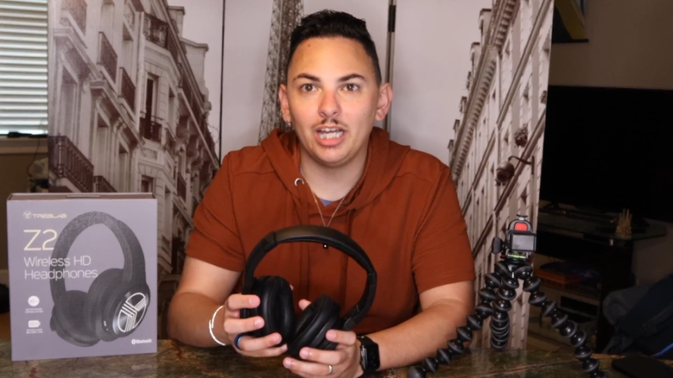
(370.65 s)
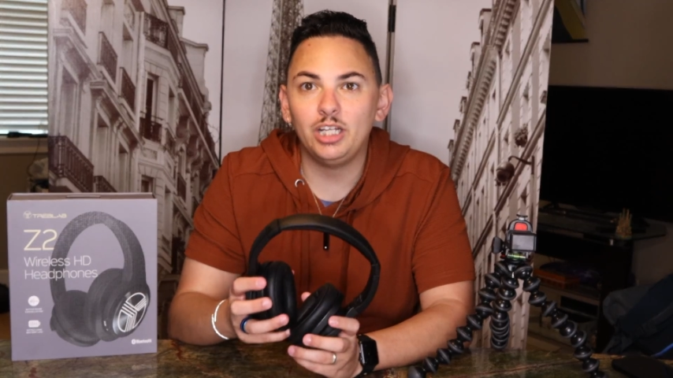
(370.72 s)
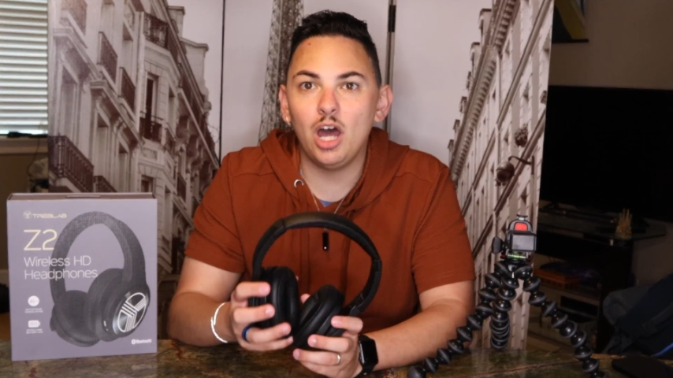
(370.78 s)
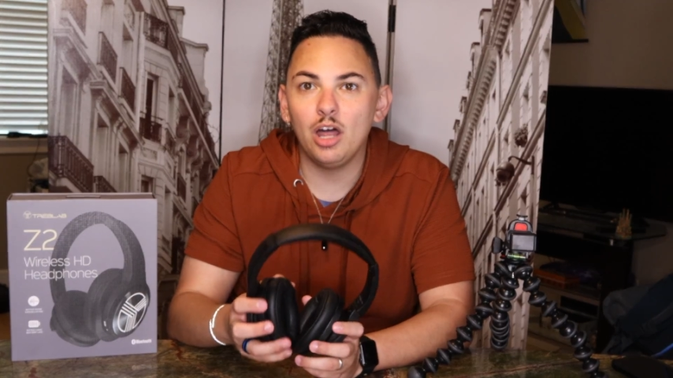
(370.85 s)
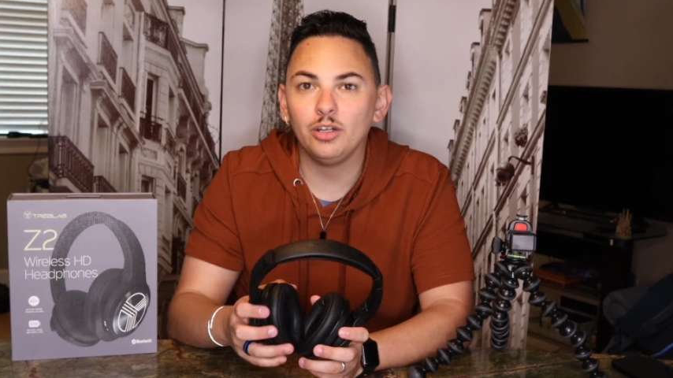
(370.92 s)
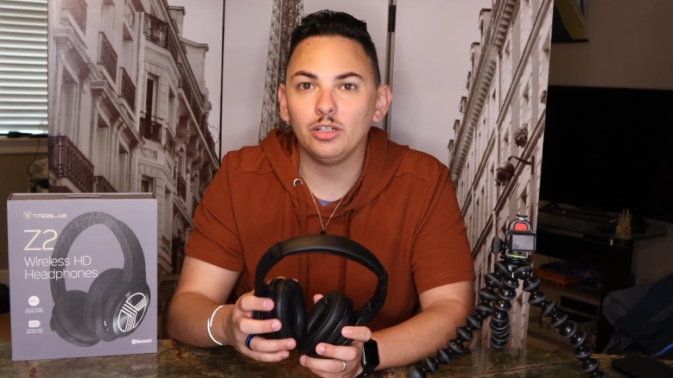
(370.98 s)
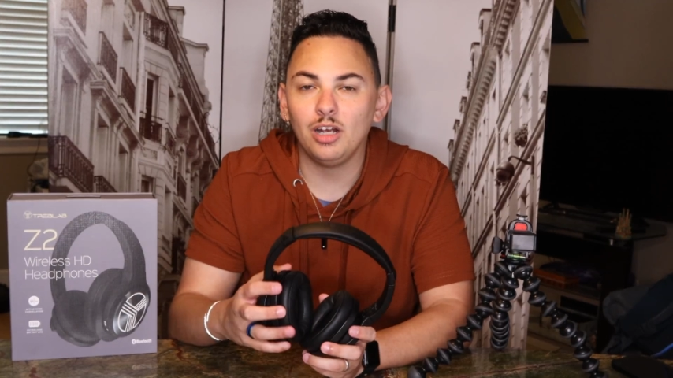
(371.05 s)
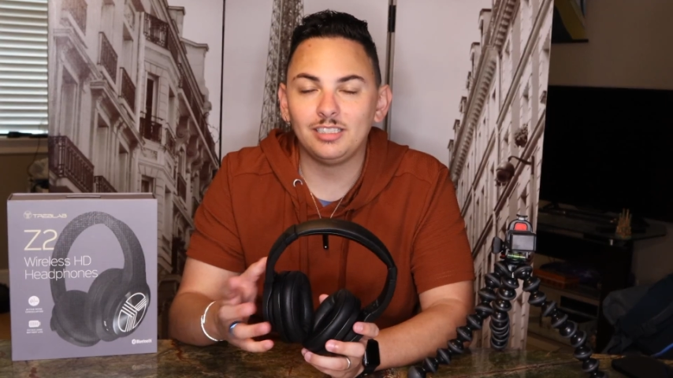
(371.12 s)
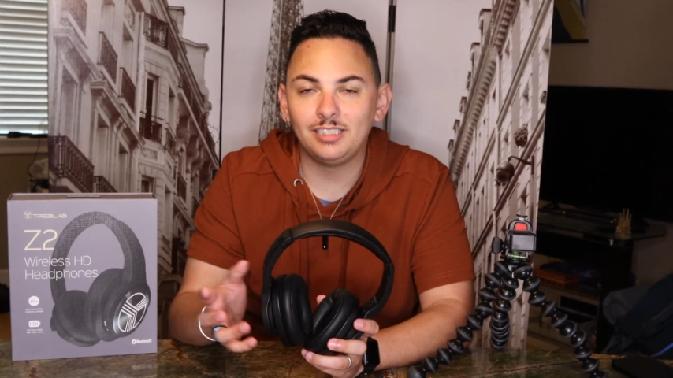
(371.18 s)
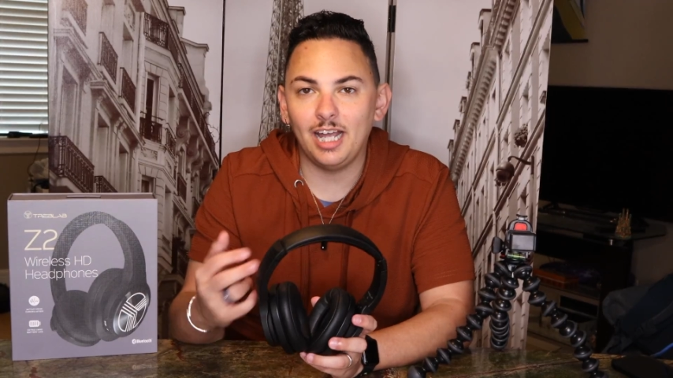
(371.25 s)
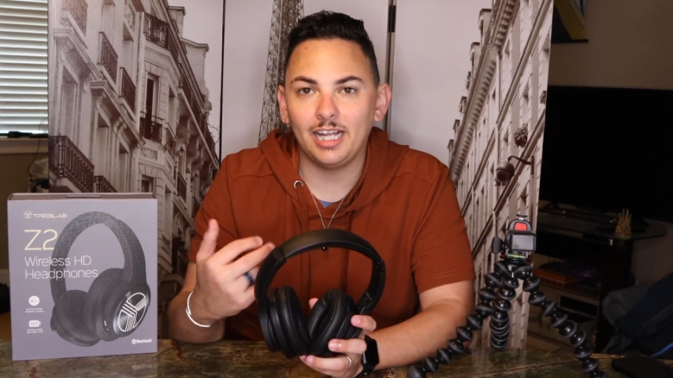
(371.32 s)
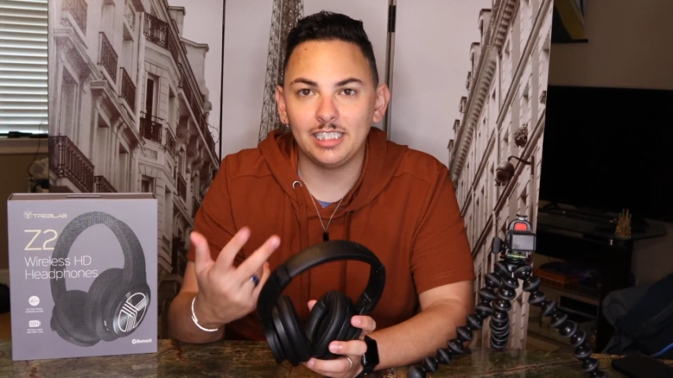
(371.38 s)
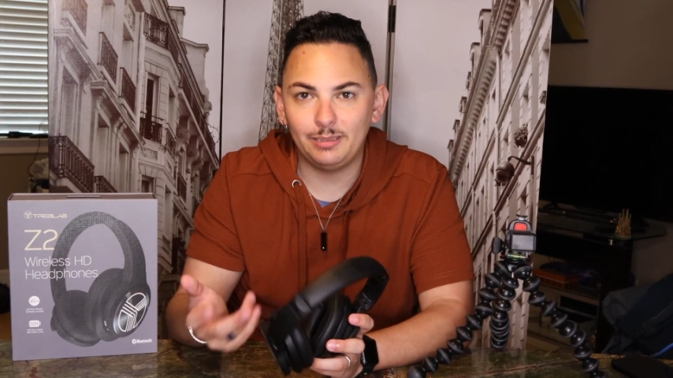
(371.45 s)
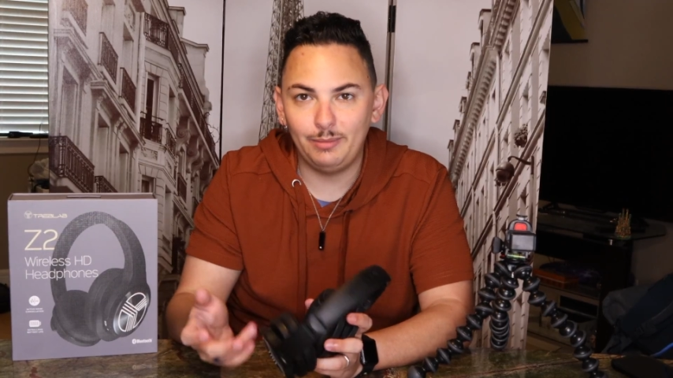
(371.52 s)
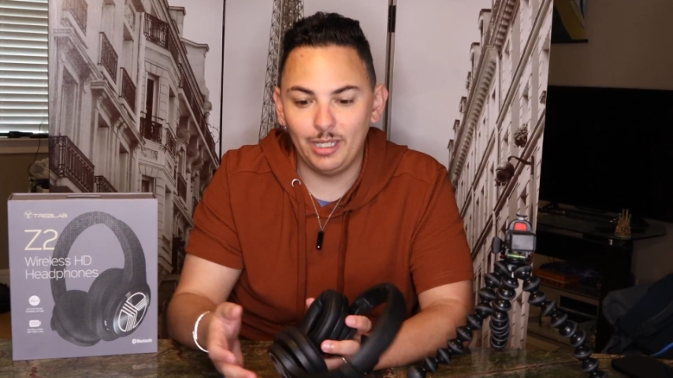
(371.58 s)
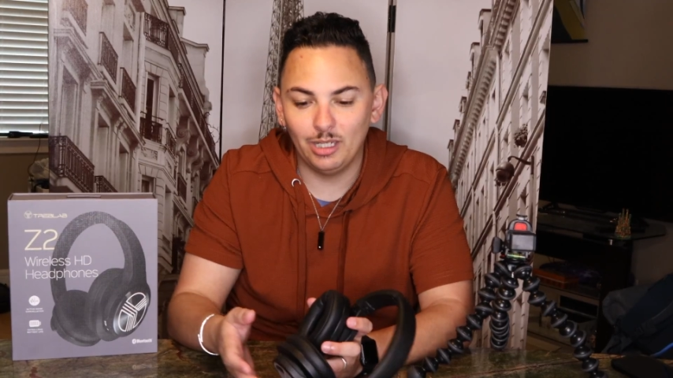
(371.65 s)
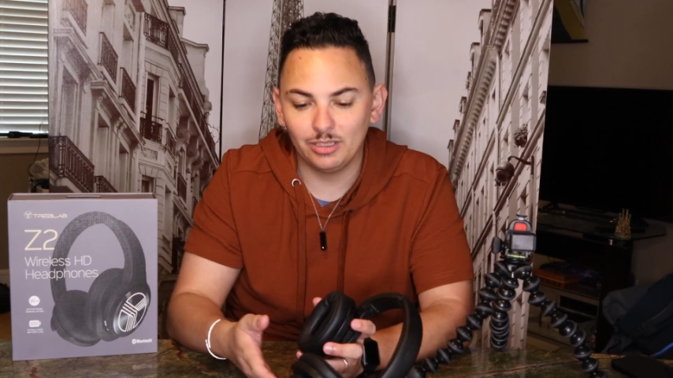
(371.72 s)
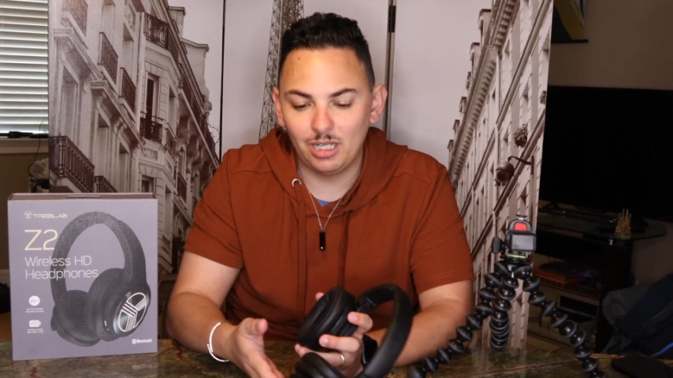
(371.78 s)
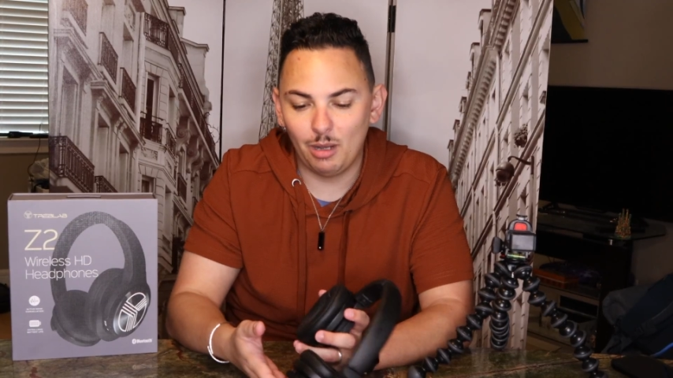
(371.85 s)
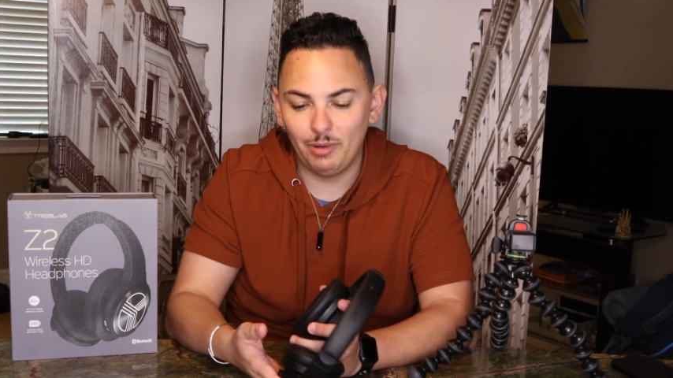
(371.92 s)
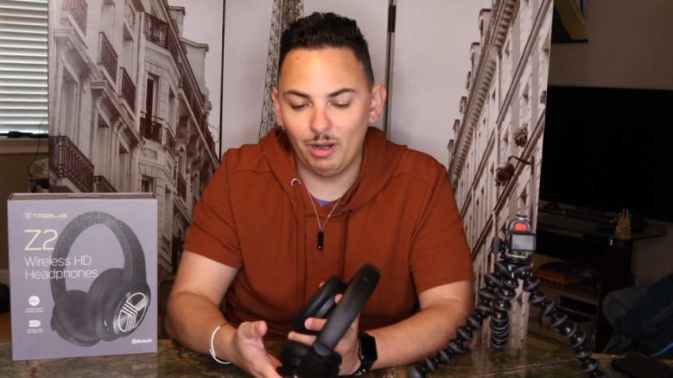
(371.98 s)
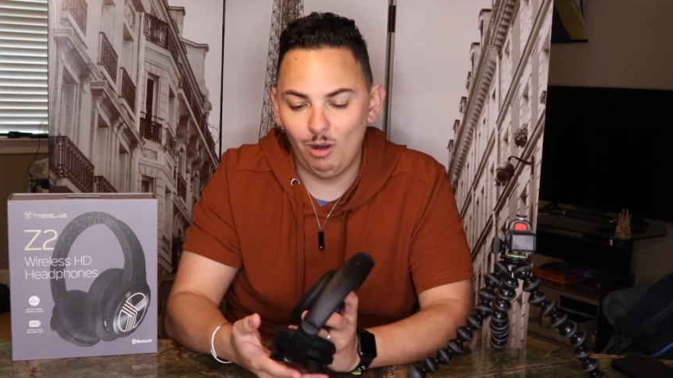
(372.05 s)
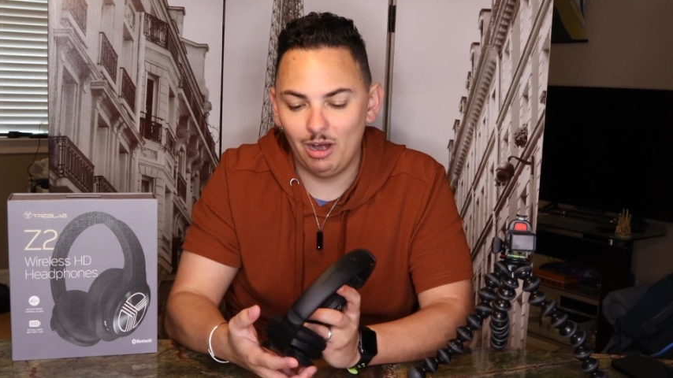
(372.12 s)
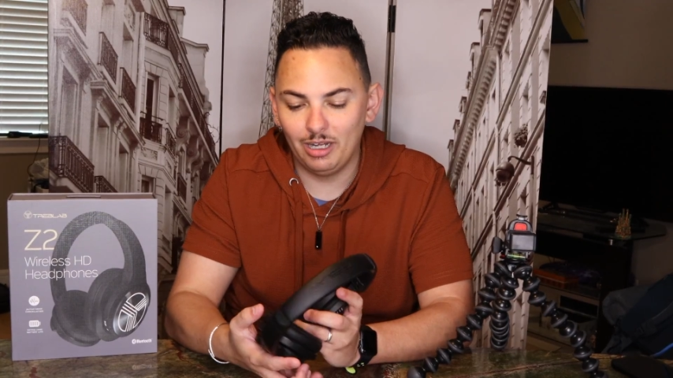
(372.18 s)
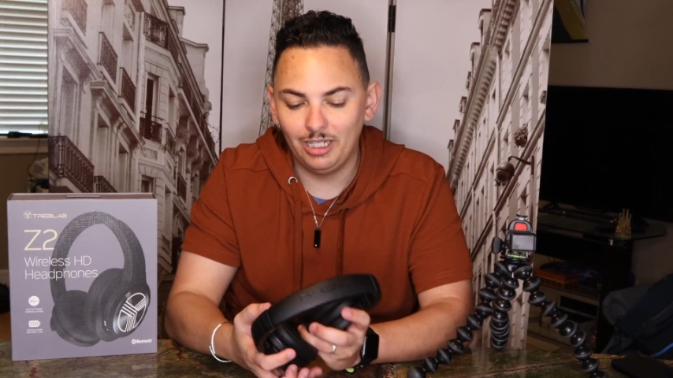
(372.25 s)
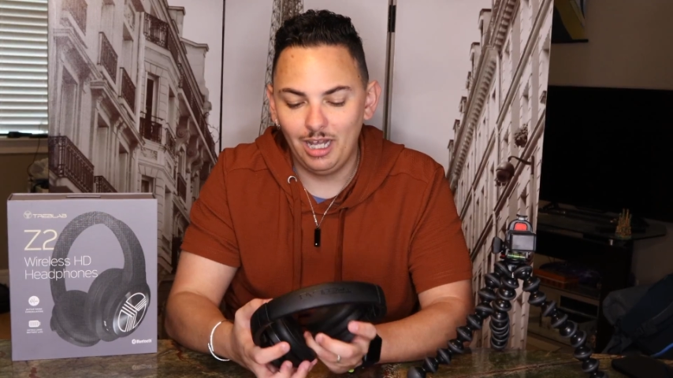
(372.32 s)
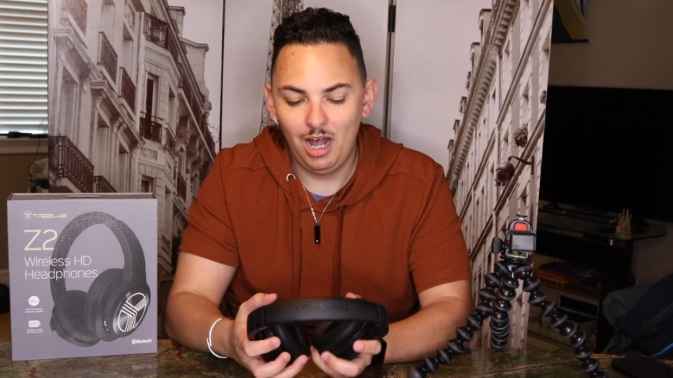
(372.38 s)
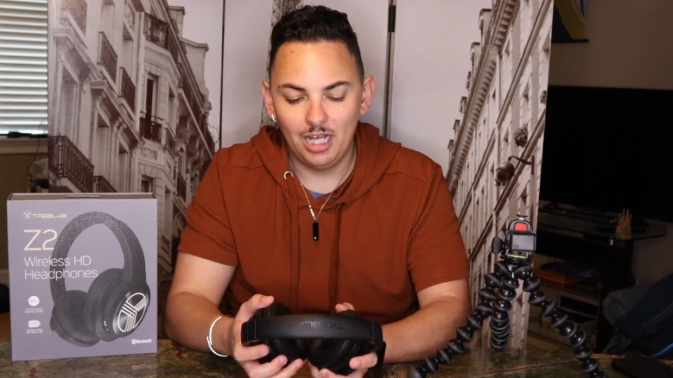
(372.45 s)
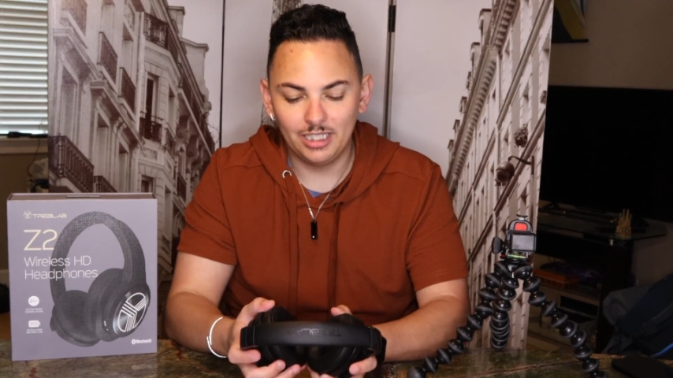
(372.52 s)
a second speaker is coming on.